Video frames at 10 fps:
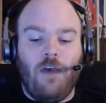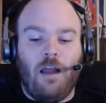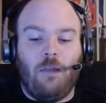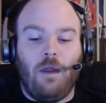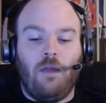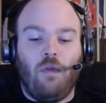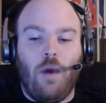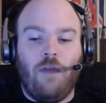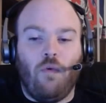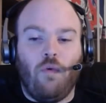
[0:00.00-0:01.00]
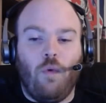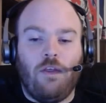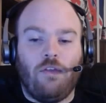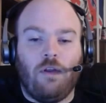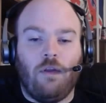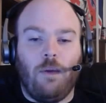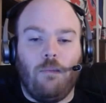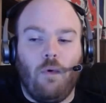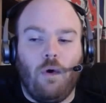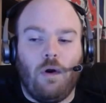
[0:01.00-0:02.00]
available on the waiver wire that's a
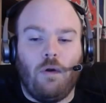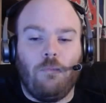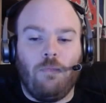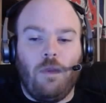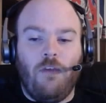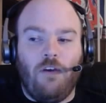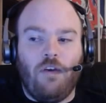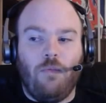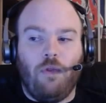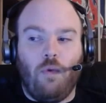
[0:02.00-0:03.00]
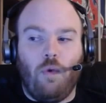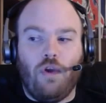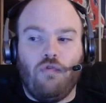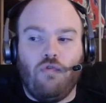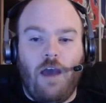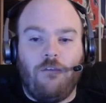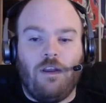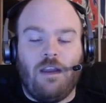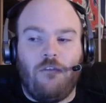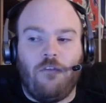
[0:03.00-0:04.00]
little bit more valuable than what you
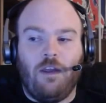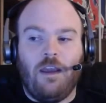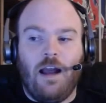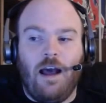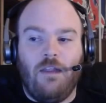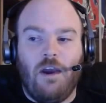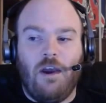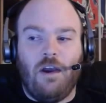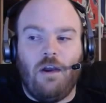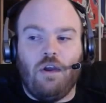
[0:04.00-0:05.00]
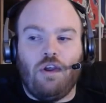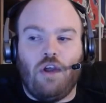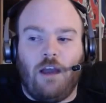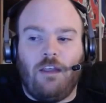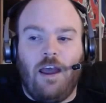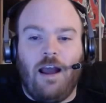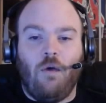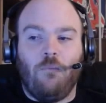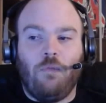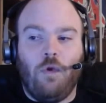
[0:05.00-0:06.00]
drafted, definitely get on there. Check
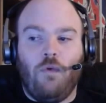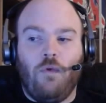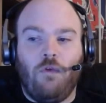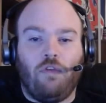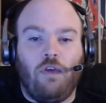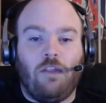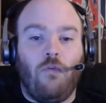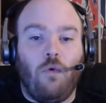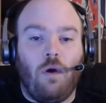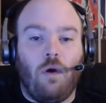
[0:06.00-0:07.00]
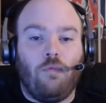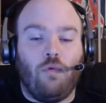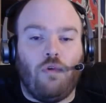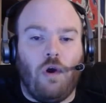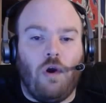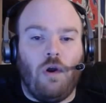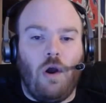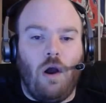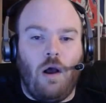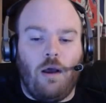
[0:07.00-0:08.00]
that out. We've also got the forums, which
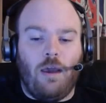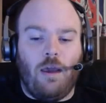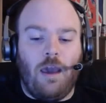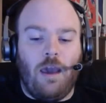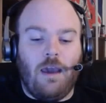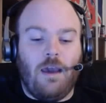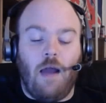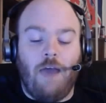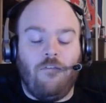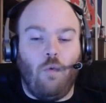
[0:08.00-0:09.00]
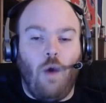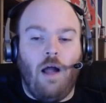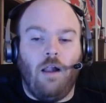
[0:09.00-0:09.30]
are kicking alive and